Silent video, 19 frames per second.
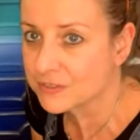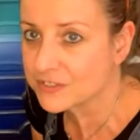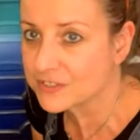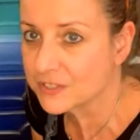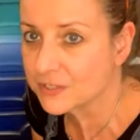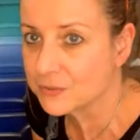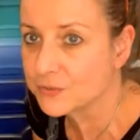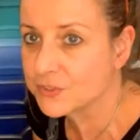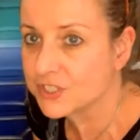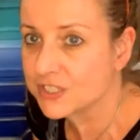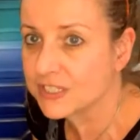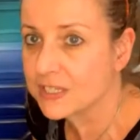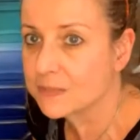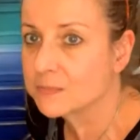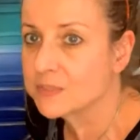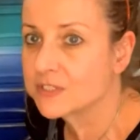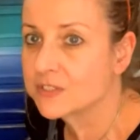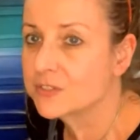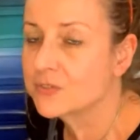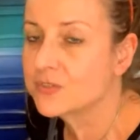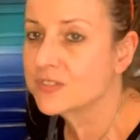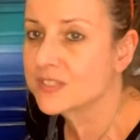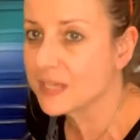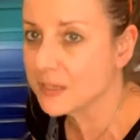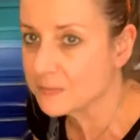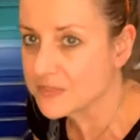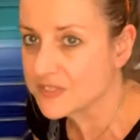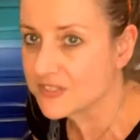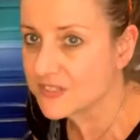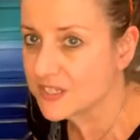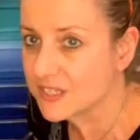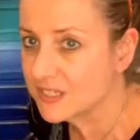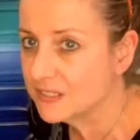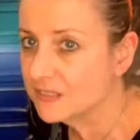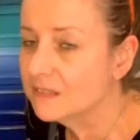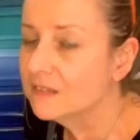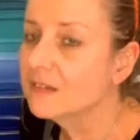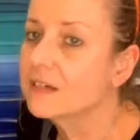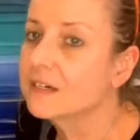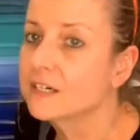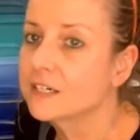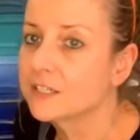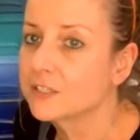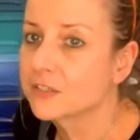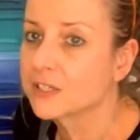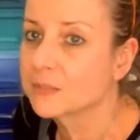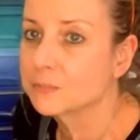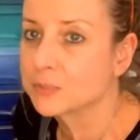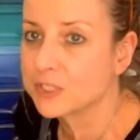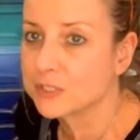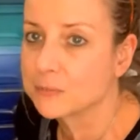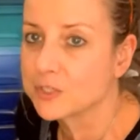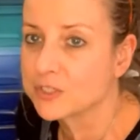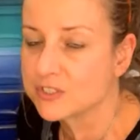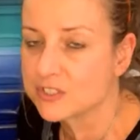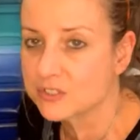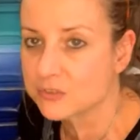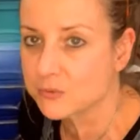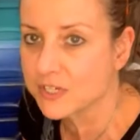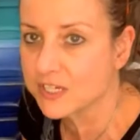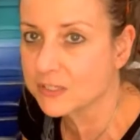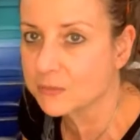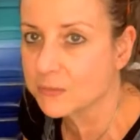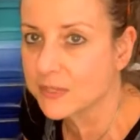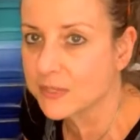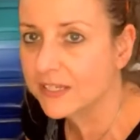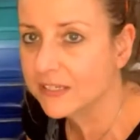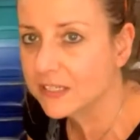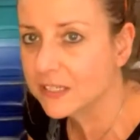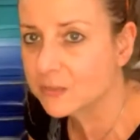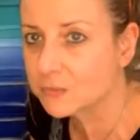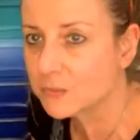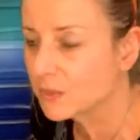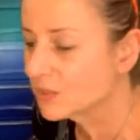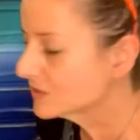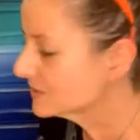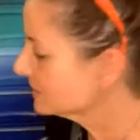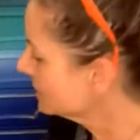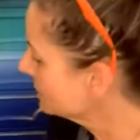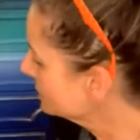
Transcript: soluting them into something. You can put them on straight away. That works